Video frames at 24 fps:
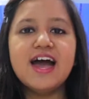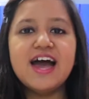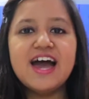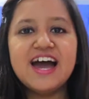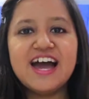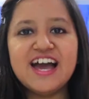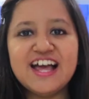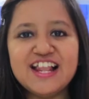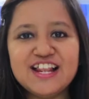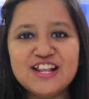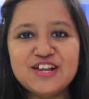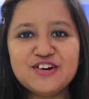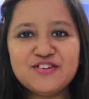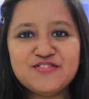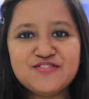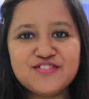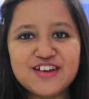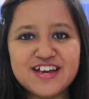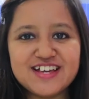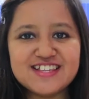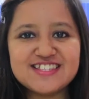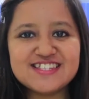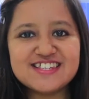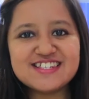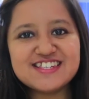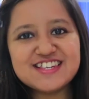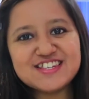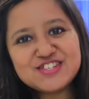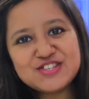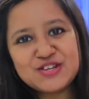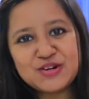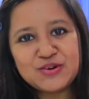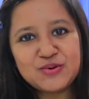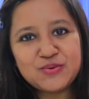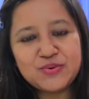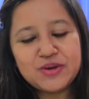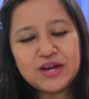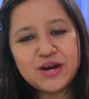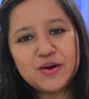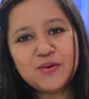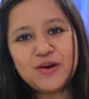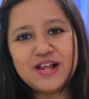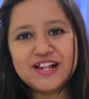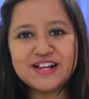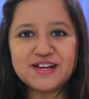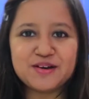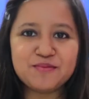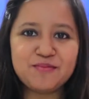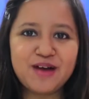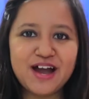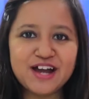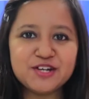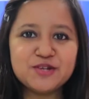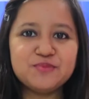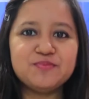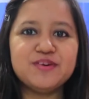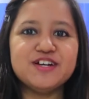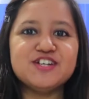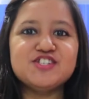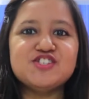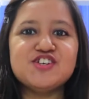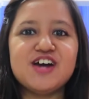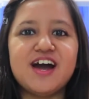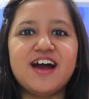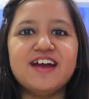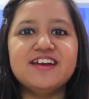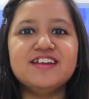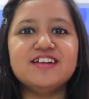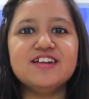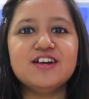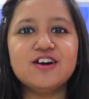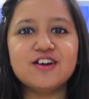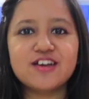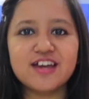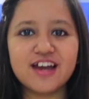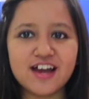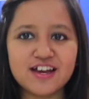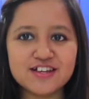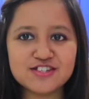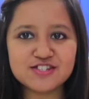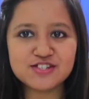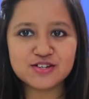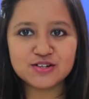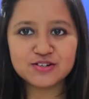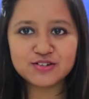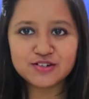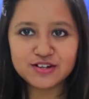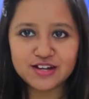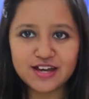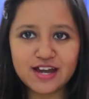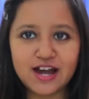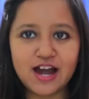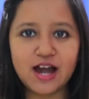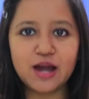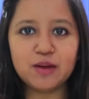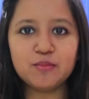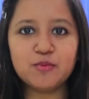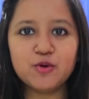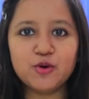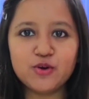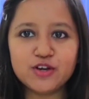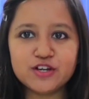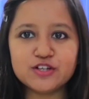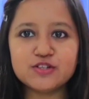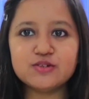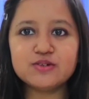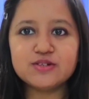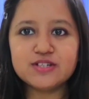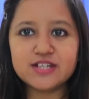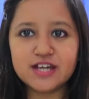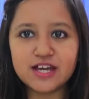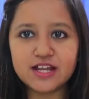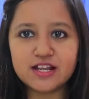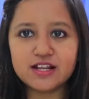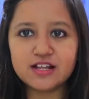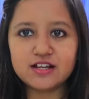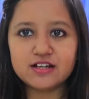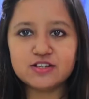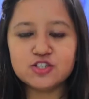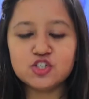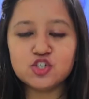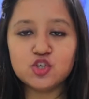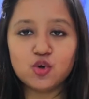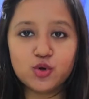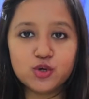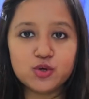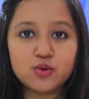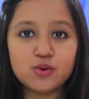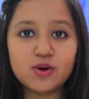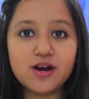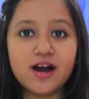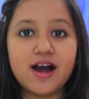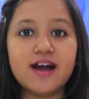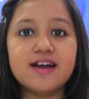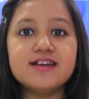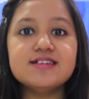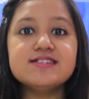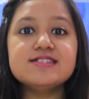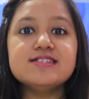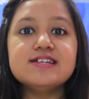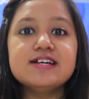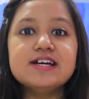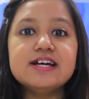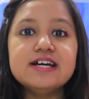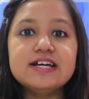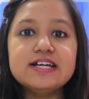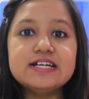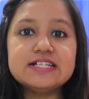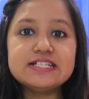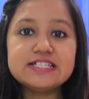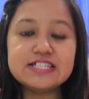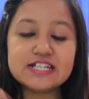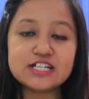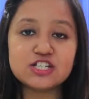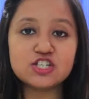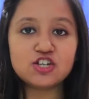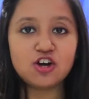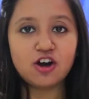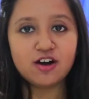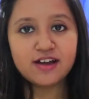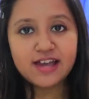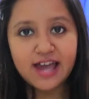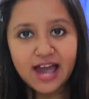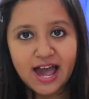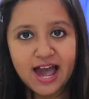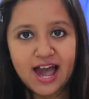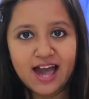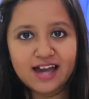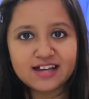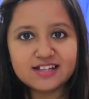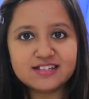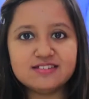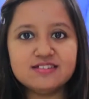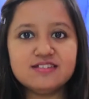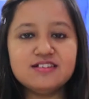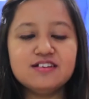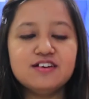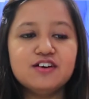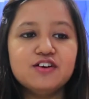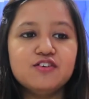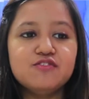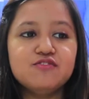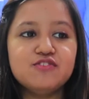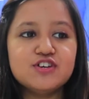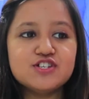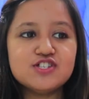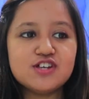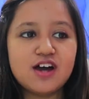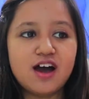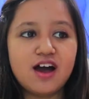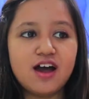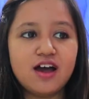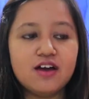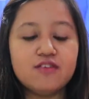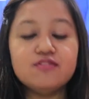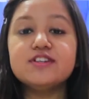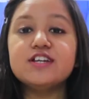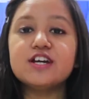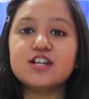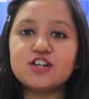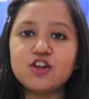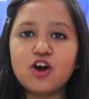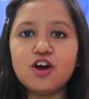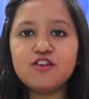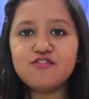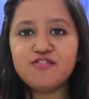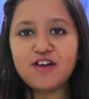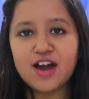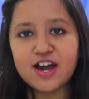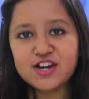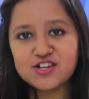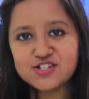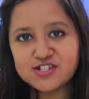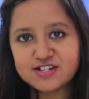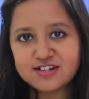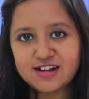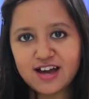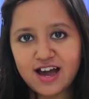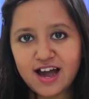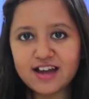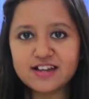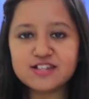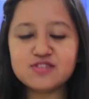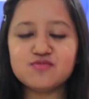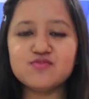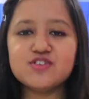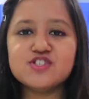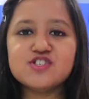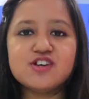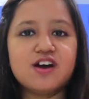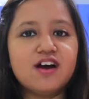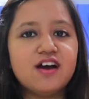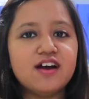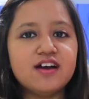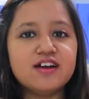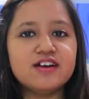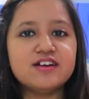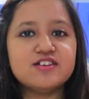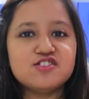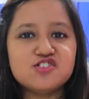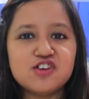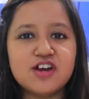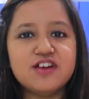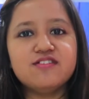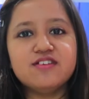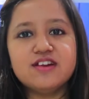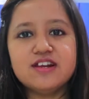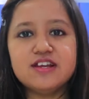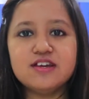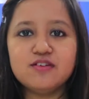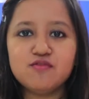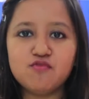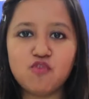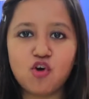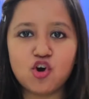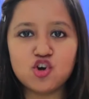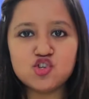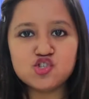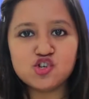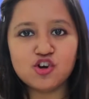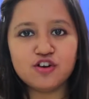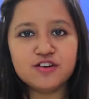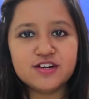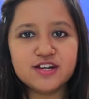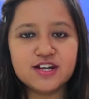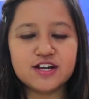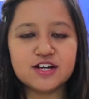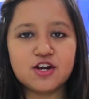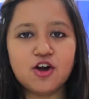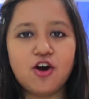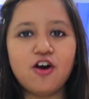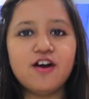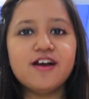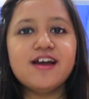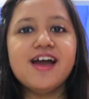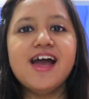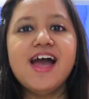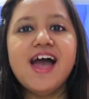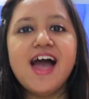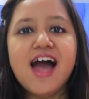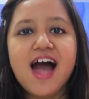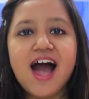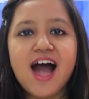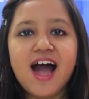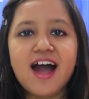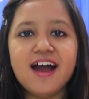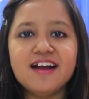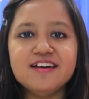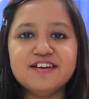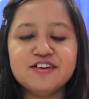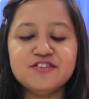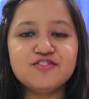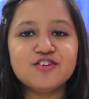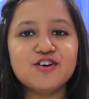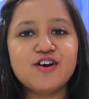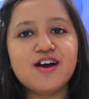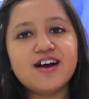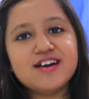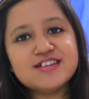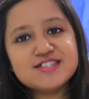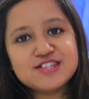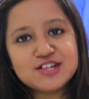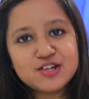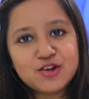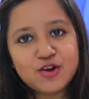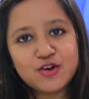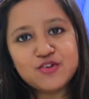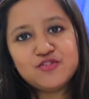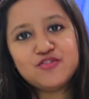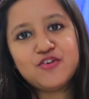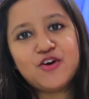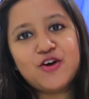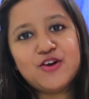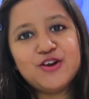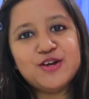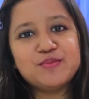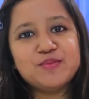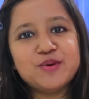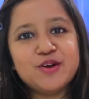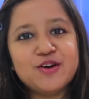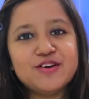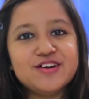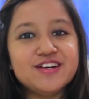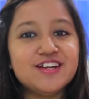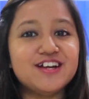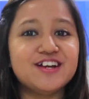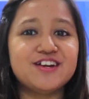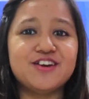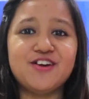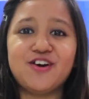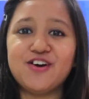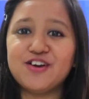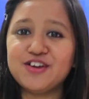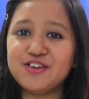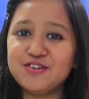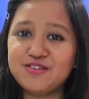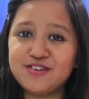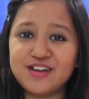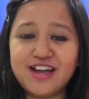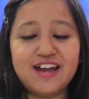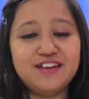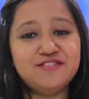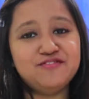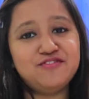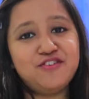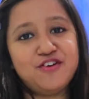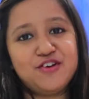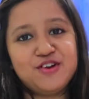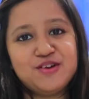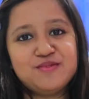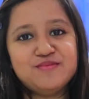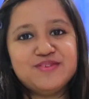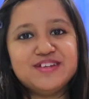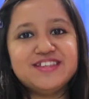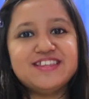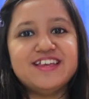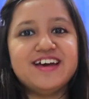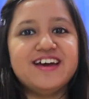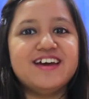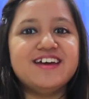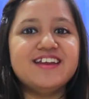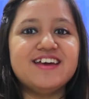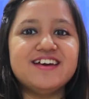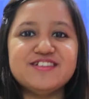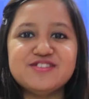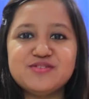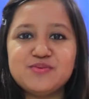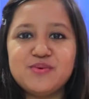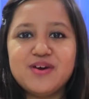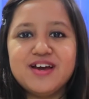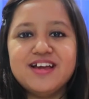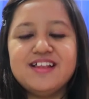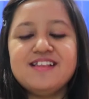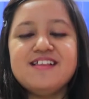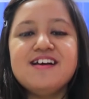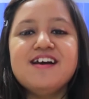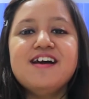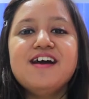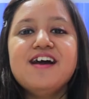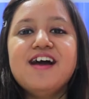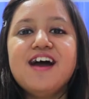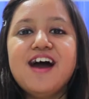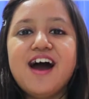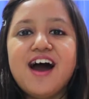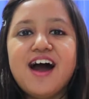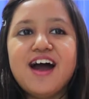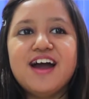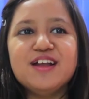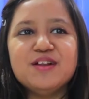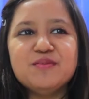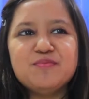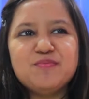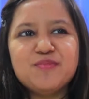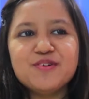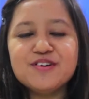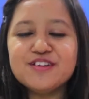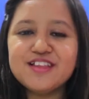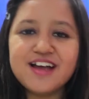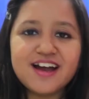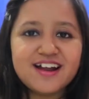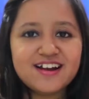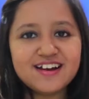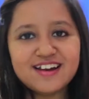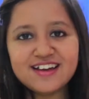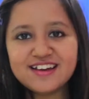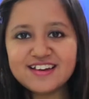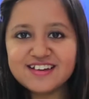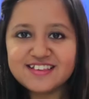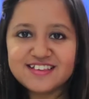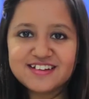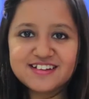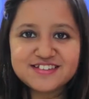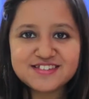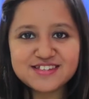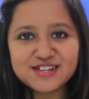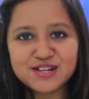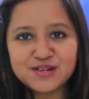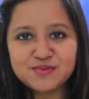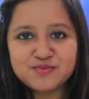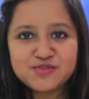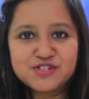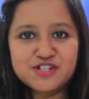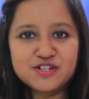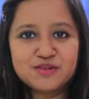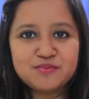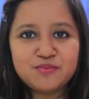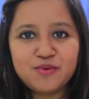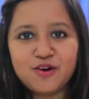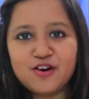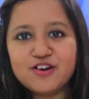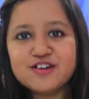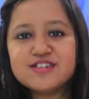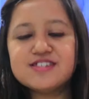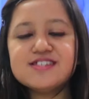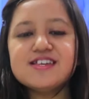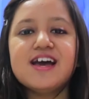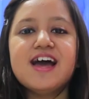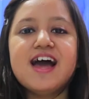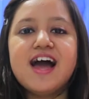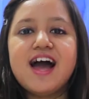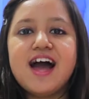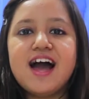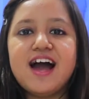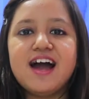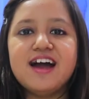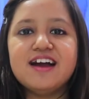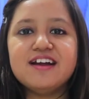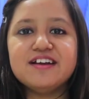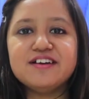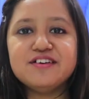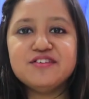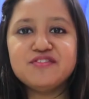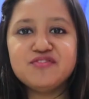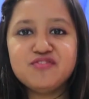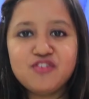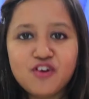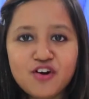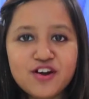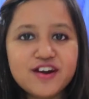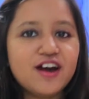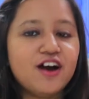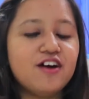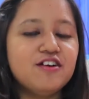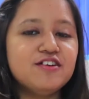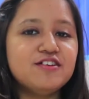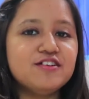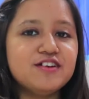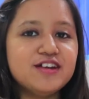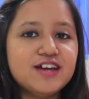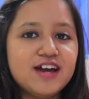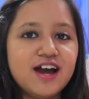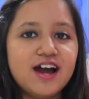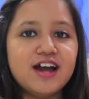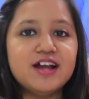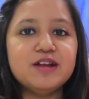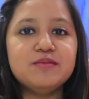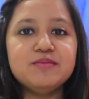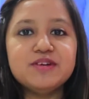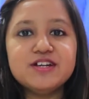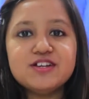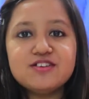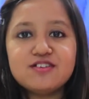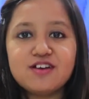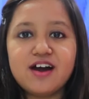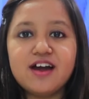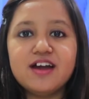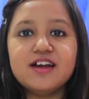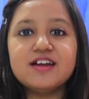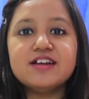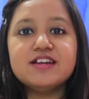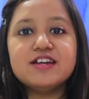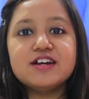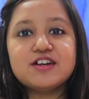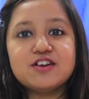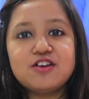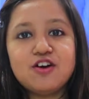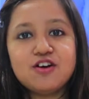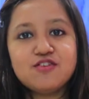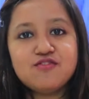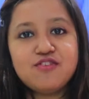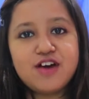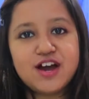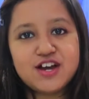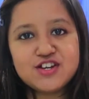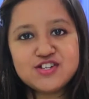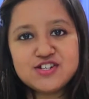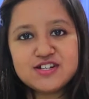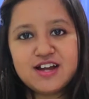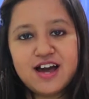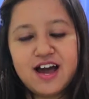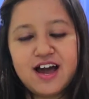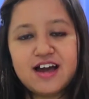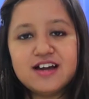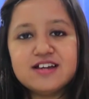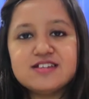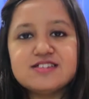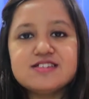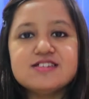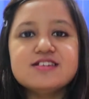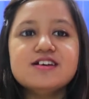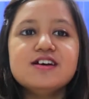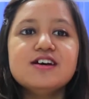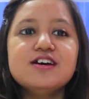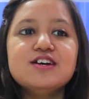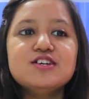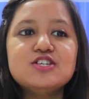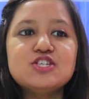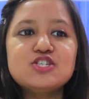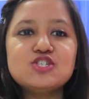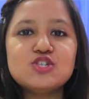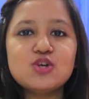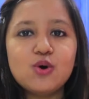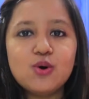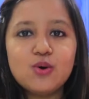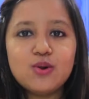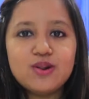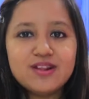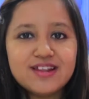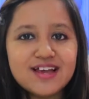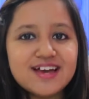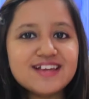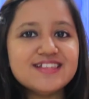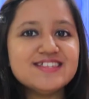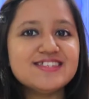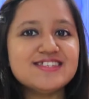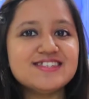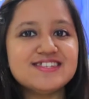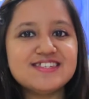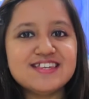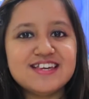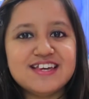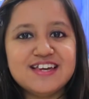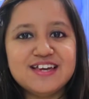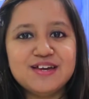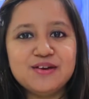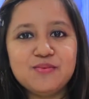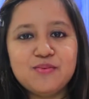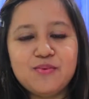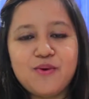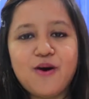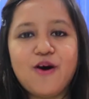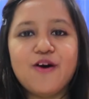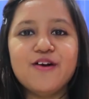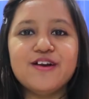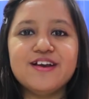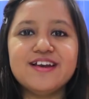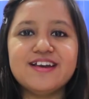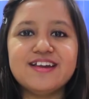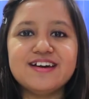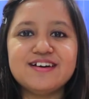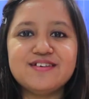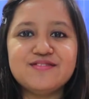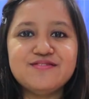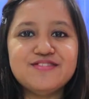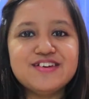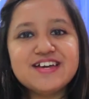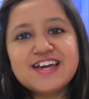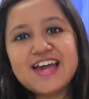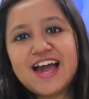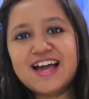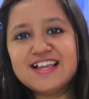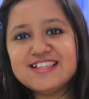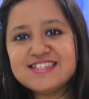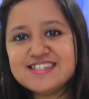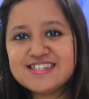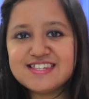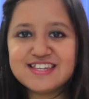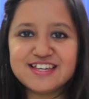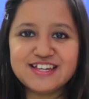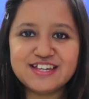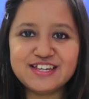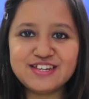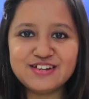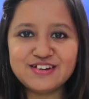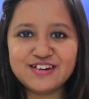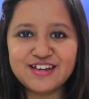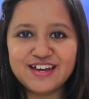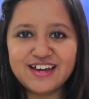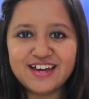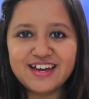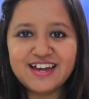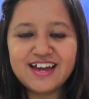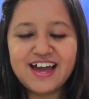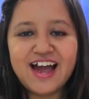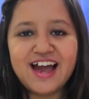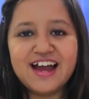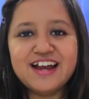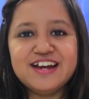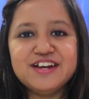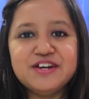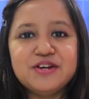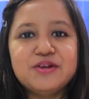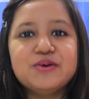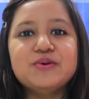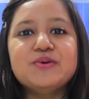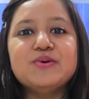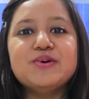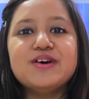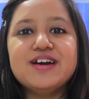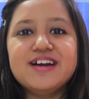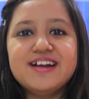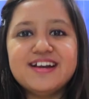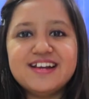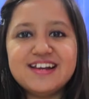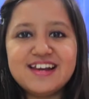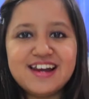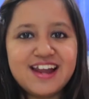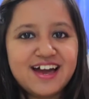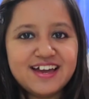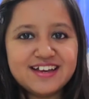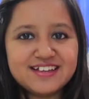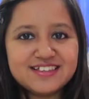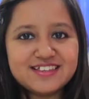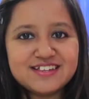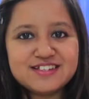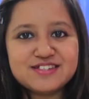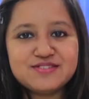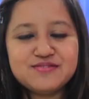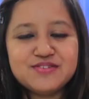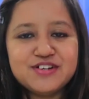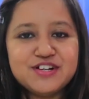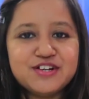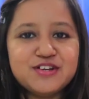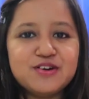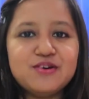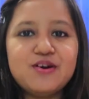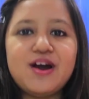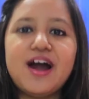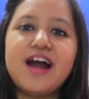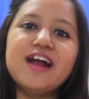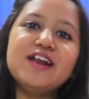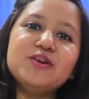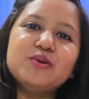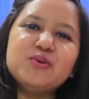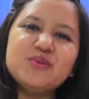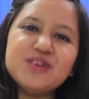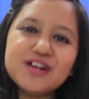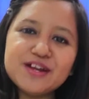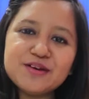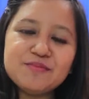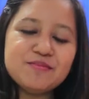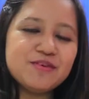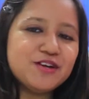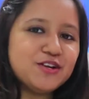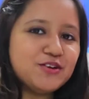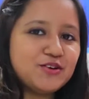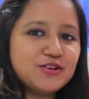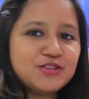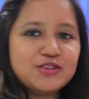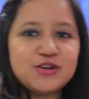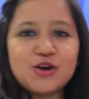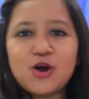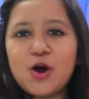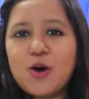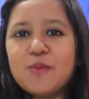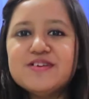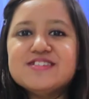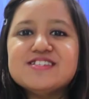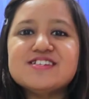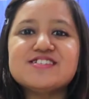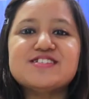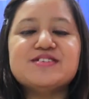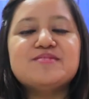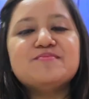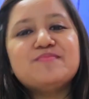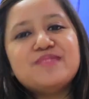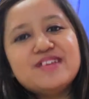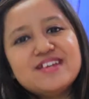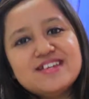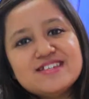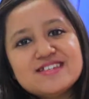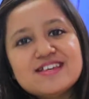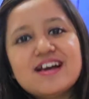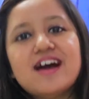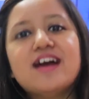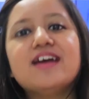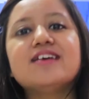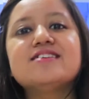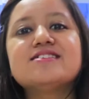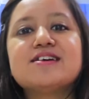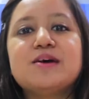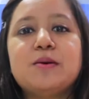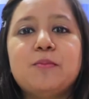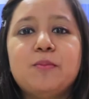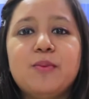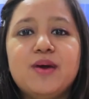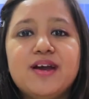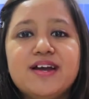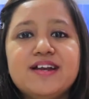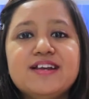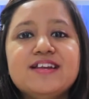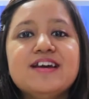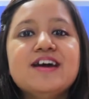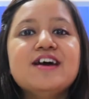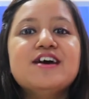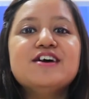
Hello friends, this is Dhruvi. Welcome back to my channel. Okay guys, so today I am going to show you guys TikTok hacks, which I have TikTok fashion hacks which I generally watch on TikTok. And if you guys are not following me on TikTok, you can follow me there as well. I'll put that link in the description box. And for now, today I'll be trying TikTok fashion hacks. So let's see what we can see today, and do hit like this video and do let me know in the comment section. Please guys, comment